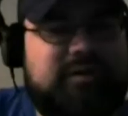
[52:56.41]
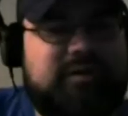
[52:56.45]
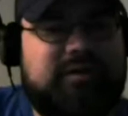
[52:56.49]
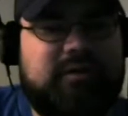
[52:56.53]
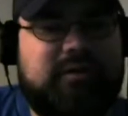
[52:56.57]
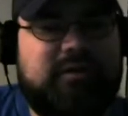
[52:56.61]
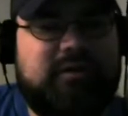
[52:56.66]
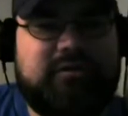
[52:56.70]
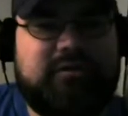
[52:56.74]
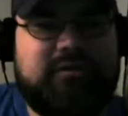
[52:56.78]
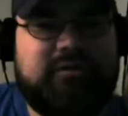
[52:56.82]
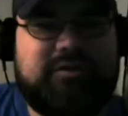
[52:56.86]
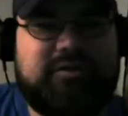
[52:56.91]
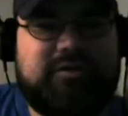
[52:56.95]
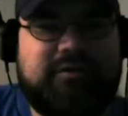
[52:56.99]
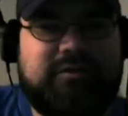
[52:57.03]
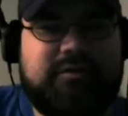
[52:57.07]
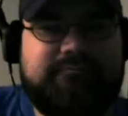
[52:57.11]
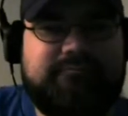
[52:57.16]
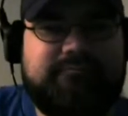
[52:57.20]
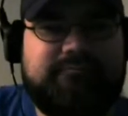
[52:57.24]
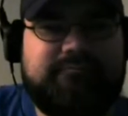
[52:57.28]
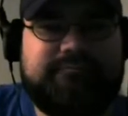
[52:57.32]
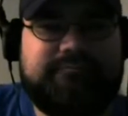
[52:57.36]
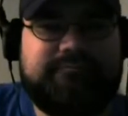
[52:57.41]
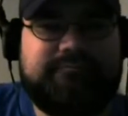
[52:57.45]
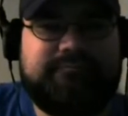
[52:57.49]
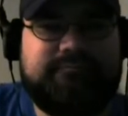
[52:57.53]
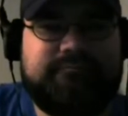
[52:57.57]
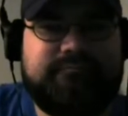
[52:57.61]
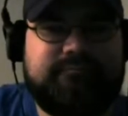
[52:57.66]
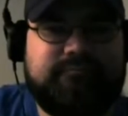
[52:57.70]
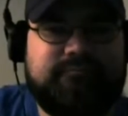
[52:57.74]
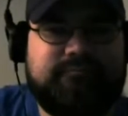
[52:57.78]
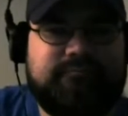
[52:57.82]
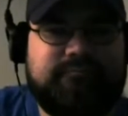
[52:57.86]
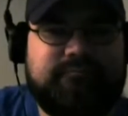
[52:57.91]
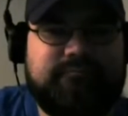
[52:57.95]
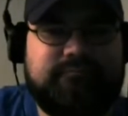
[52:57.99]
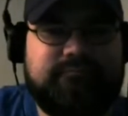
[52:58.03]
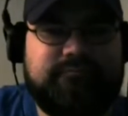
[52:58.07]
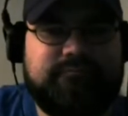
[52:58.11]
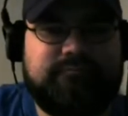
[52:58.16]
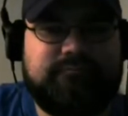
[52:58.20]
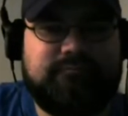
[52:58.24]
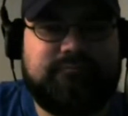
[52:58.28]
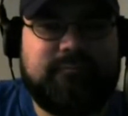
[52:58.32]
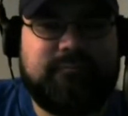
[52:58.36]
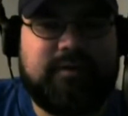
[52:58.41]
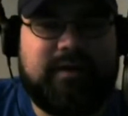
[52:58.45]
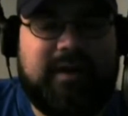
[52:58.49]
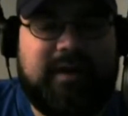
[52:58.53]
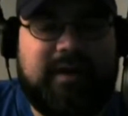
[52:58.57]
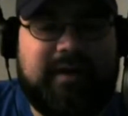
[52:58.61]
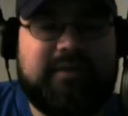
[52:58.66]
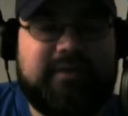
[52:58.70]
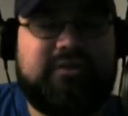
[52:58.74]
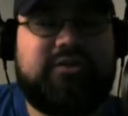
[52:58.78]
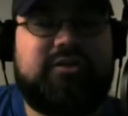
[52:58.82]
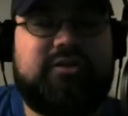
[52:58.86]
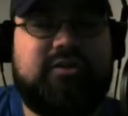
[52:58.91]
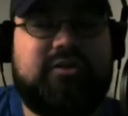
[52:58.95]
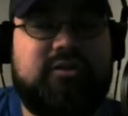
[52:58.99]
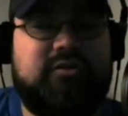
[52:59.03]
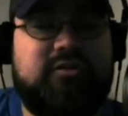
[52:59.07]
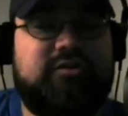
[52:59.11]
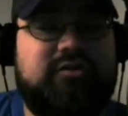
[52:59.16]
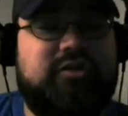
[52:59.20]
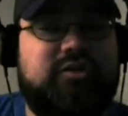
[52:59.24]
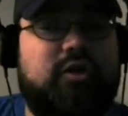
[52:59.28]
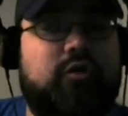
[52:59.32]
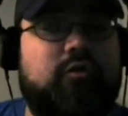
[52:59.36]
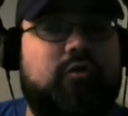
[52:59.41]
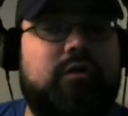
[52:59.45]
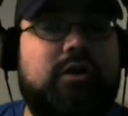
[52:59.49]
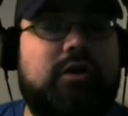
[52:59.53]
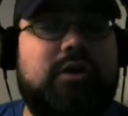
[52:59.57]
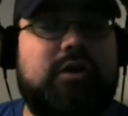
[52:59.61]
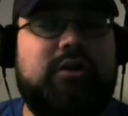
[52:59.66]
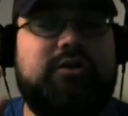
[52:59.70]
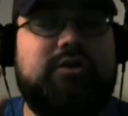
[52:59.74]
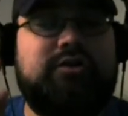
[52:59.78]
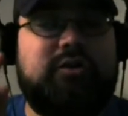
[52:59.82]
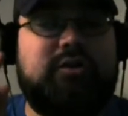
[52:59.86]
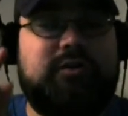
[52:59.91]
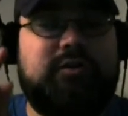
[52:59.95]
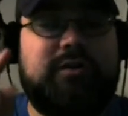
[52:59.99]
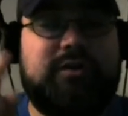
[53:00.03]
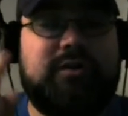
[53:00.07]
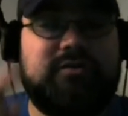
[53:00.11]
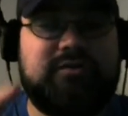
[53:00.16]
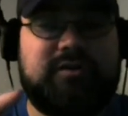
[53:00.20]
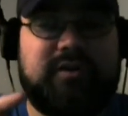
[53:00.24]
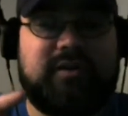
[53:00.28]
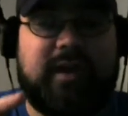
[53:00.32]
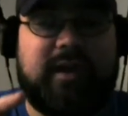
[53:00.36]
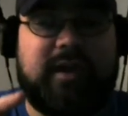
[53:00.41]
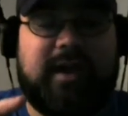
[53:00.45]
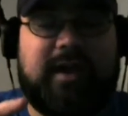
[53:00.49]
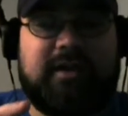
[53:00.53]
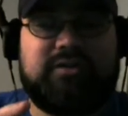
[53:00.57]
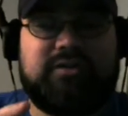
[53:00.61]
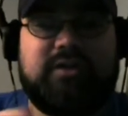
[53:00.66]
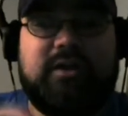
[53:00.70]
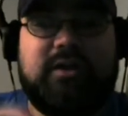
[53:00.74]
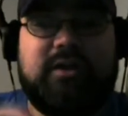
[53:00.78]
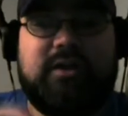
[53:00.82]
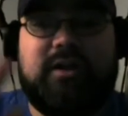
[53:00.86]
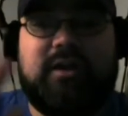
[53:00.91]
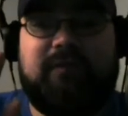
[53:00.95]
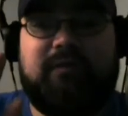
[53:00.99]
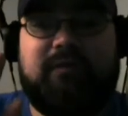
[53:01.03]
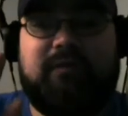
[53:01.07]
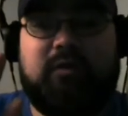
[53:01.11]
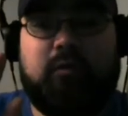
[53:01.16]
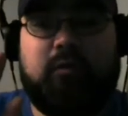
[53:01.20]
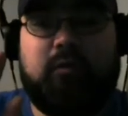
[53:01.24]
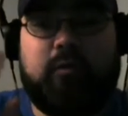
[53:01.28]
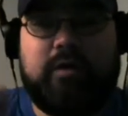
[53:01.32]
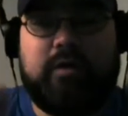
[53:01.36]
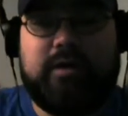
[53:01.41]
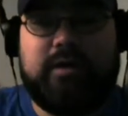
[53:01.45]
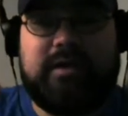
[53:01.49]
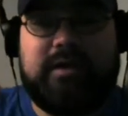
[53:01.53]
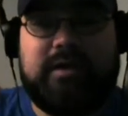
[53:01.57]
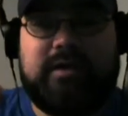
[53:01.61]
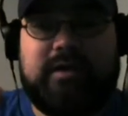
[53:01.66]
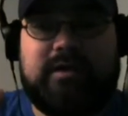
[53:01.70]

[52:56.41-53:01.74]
knows her shit. And so there's the catch. If you want to